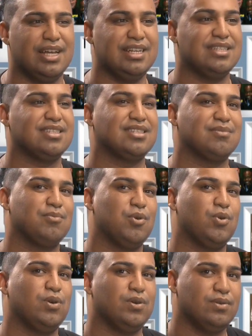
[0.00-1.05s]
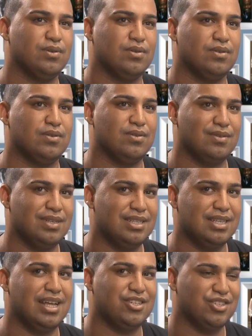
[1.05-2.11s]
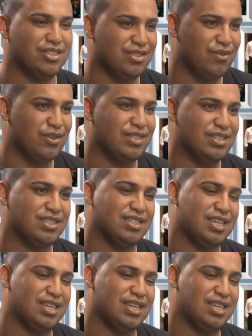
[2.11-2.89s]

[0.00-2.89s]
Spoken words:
and it's more international. The Voice,